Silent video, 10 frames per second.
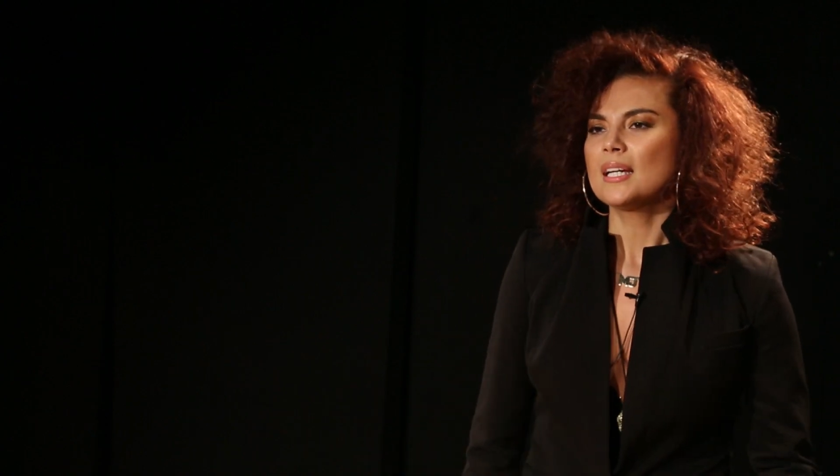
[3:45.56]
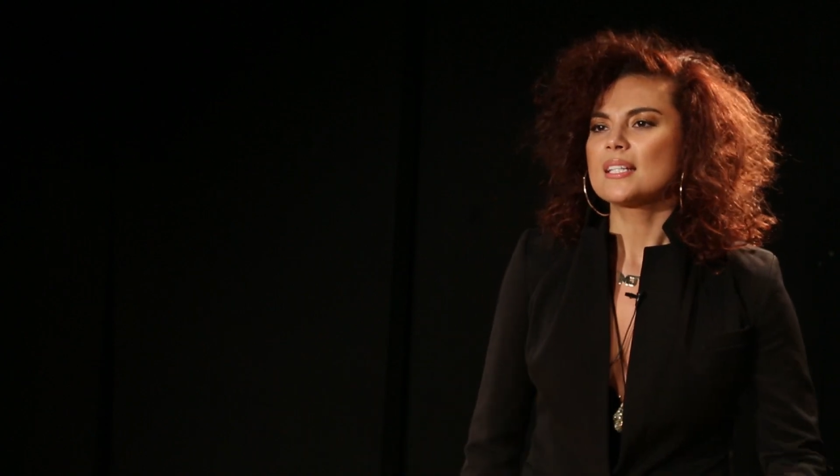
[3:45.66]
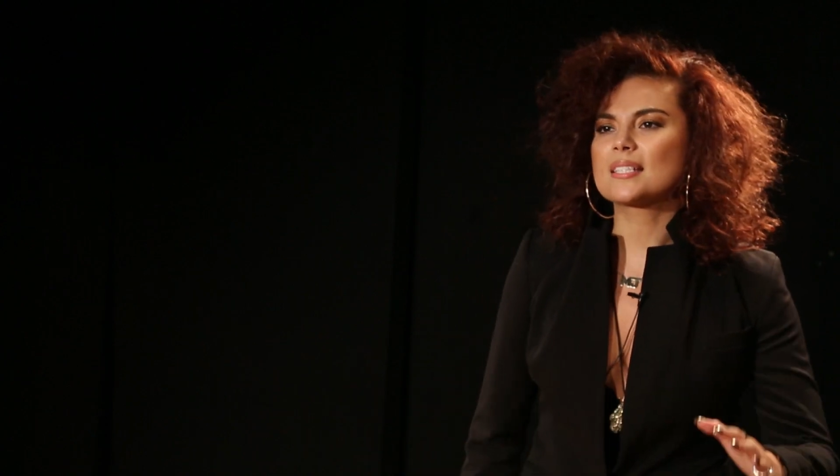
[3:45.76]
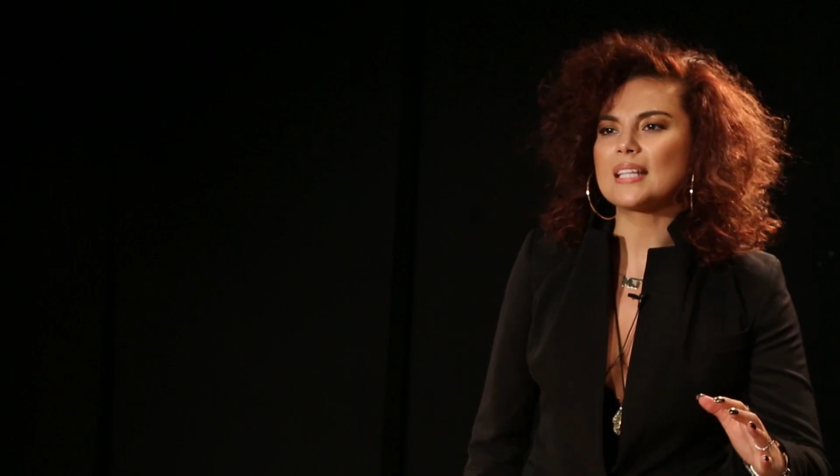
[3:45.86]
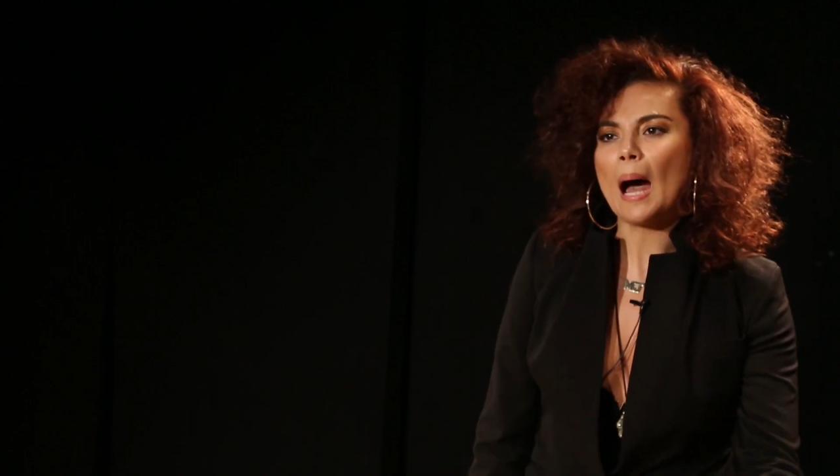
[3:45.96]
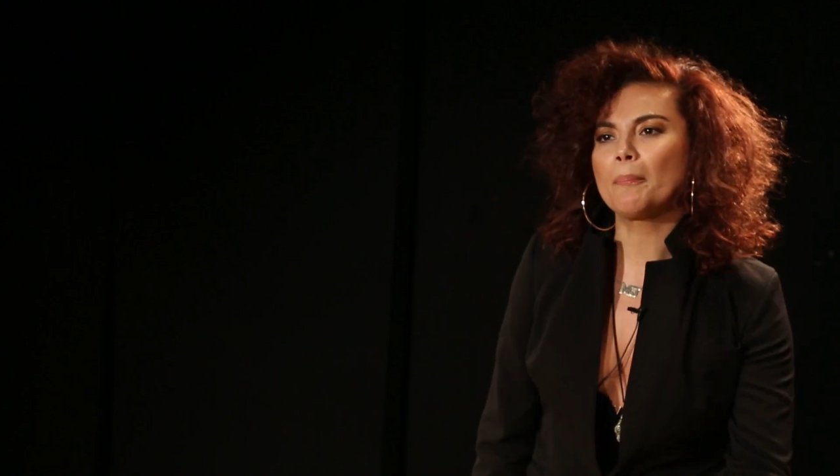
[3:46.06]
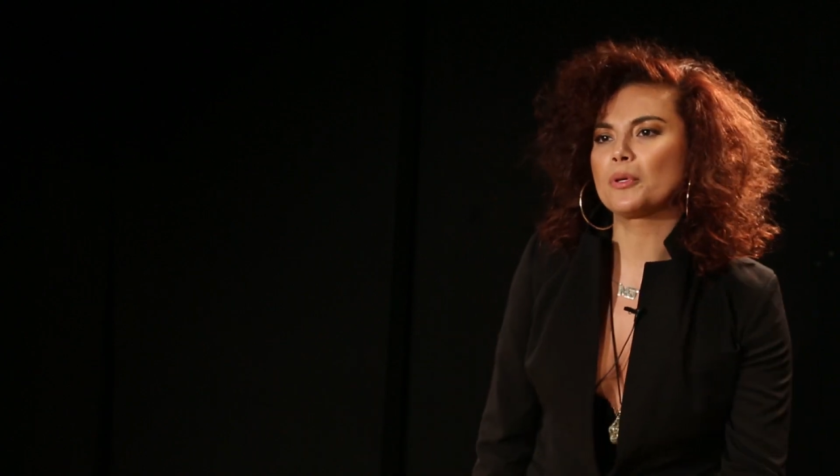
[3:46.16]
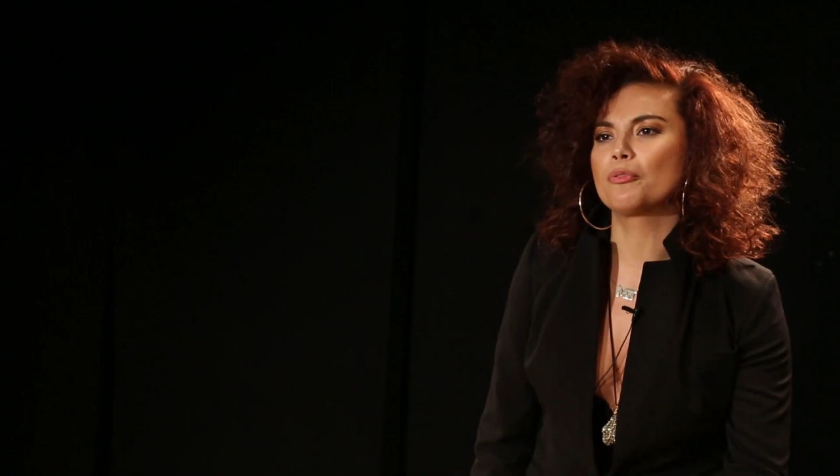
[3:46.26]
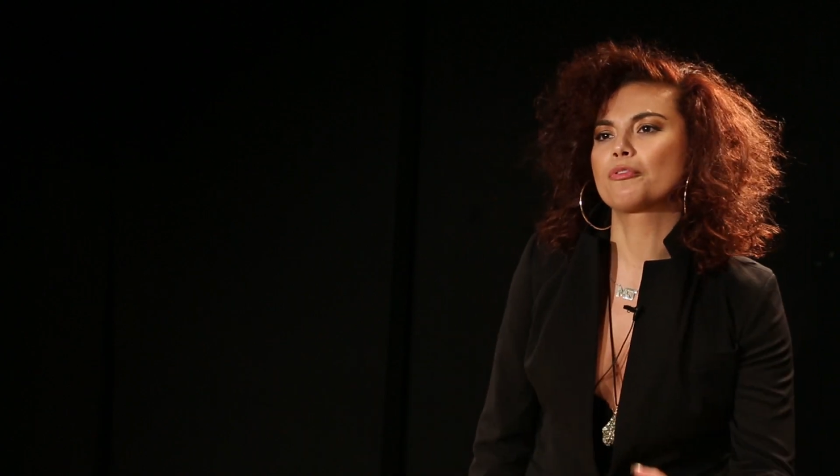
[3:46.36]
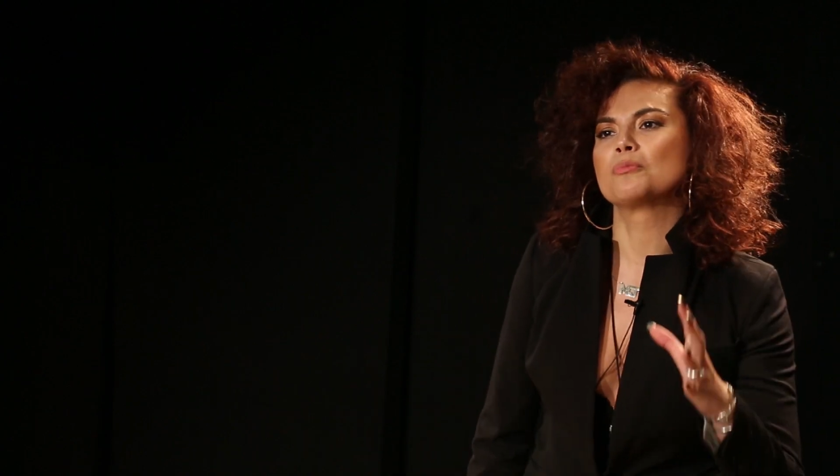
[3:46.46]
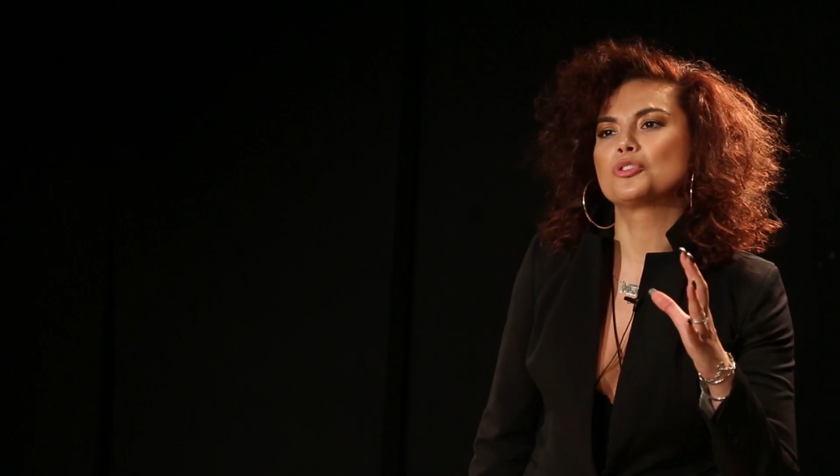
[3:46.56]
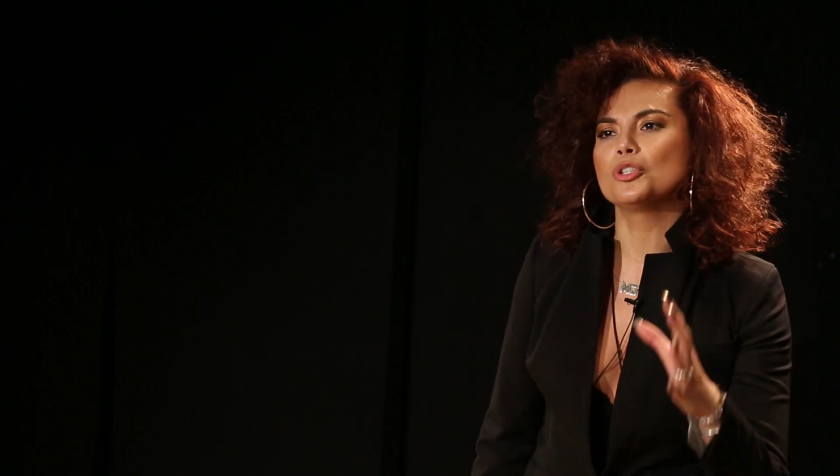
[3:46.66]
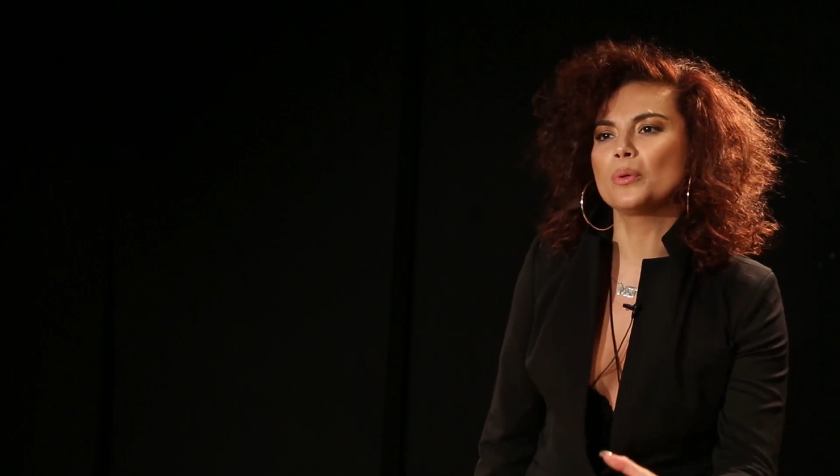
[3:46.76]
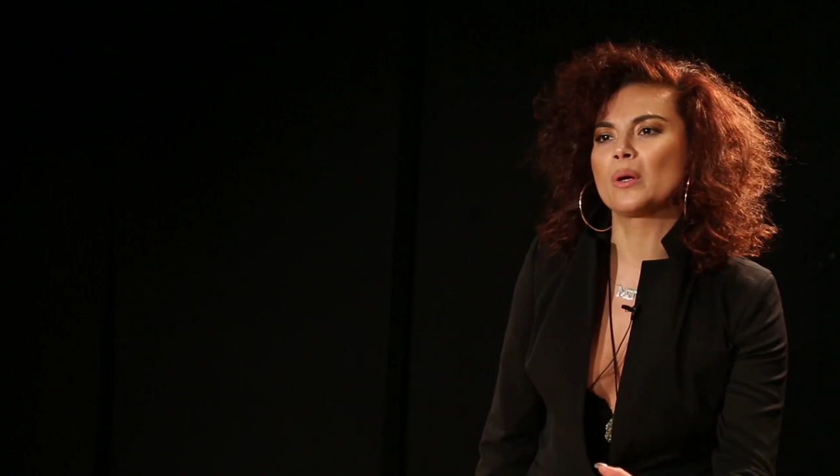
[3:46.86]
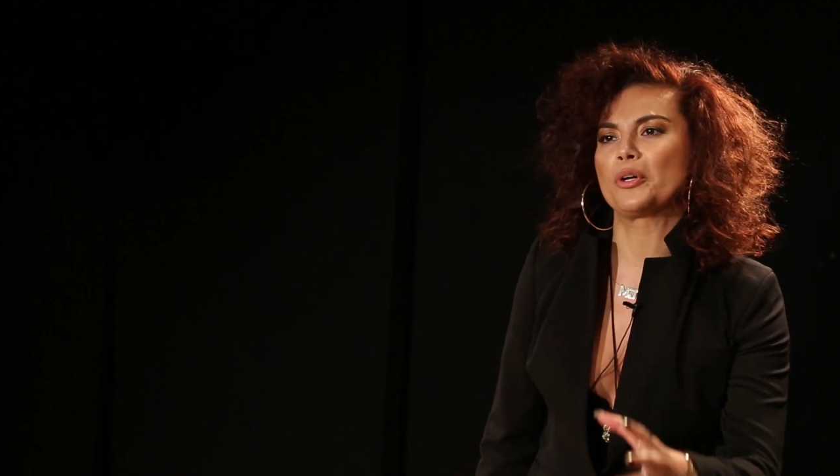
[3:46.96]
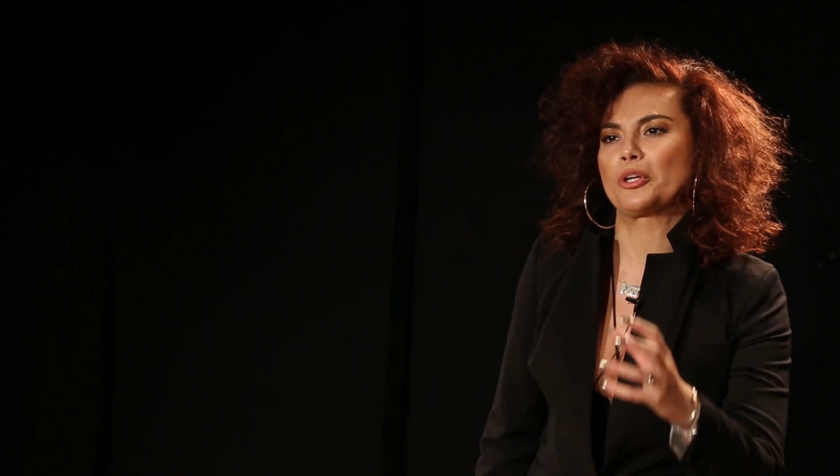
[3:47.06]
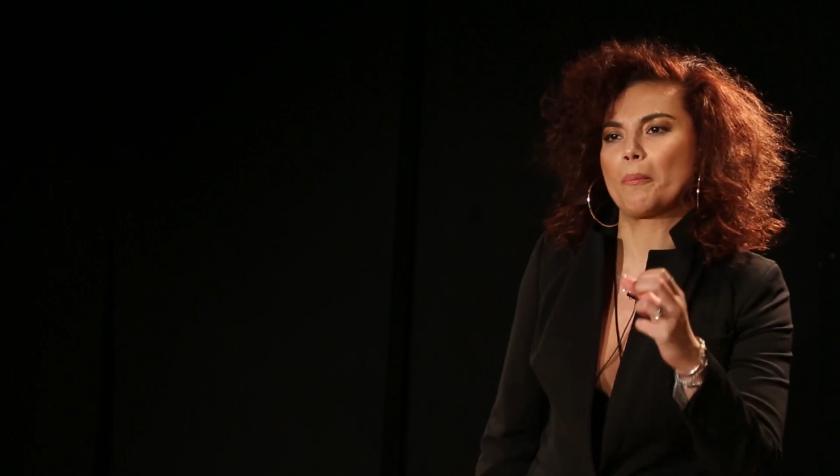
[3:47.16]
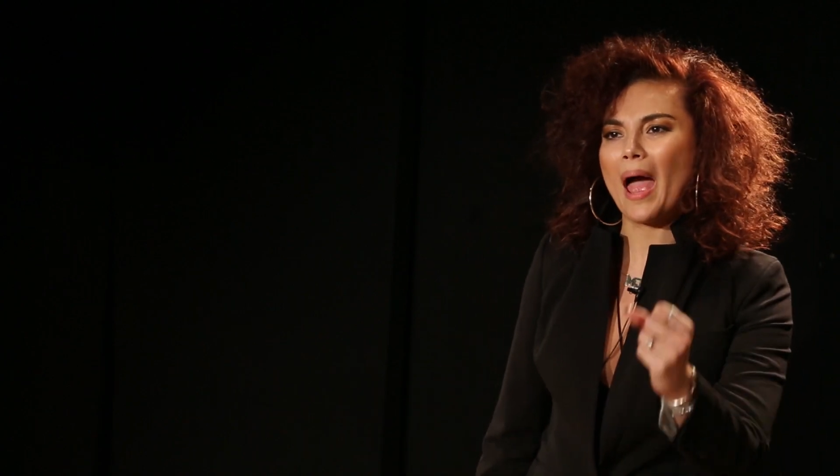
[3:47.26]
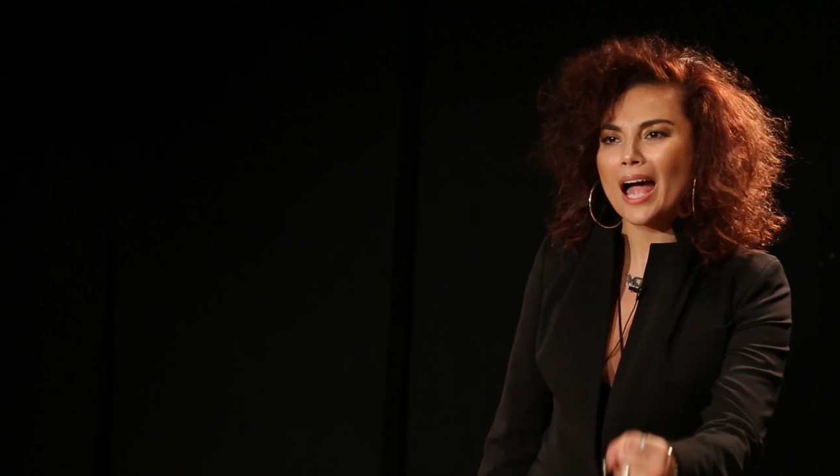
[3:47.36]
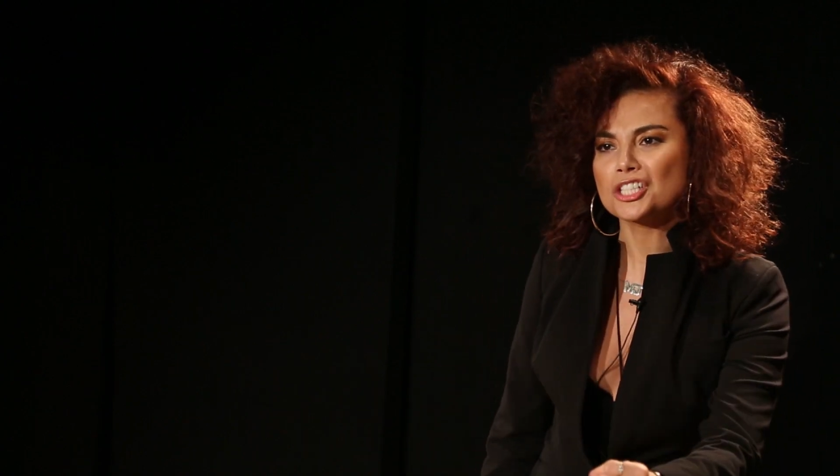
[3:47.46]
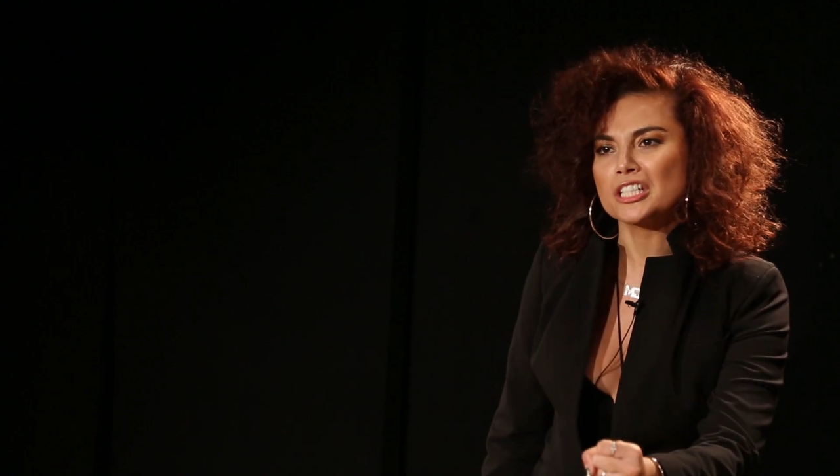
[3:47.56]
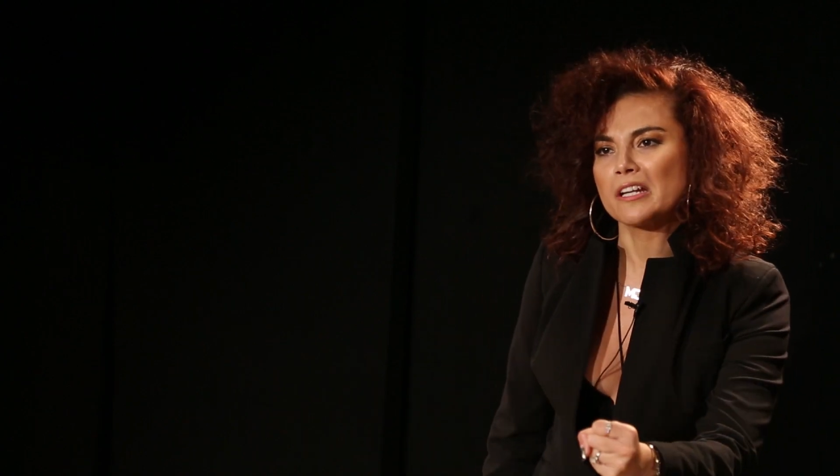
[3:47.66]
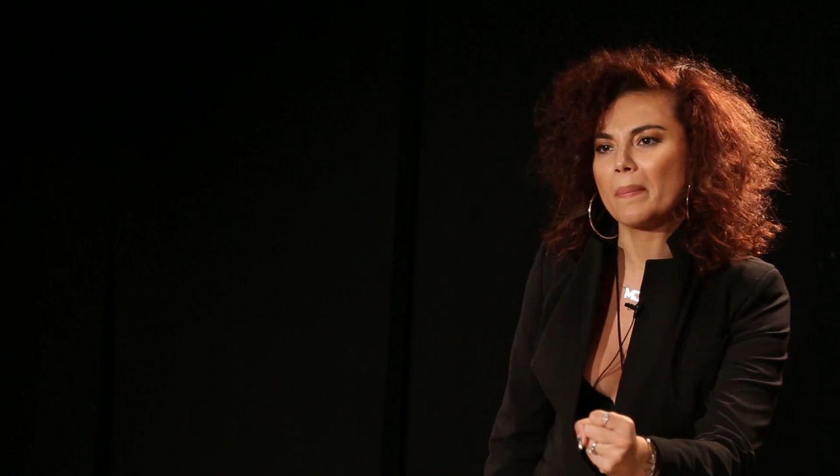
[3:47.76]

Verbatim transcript: stop you from doing what you're passionate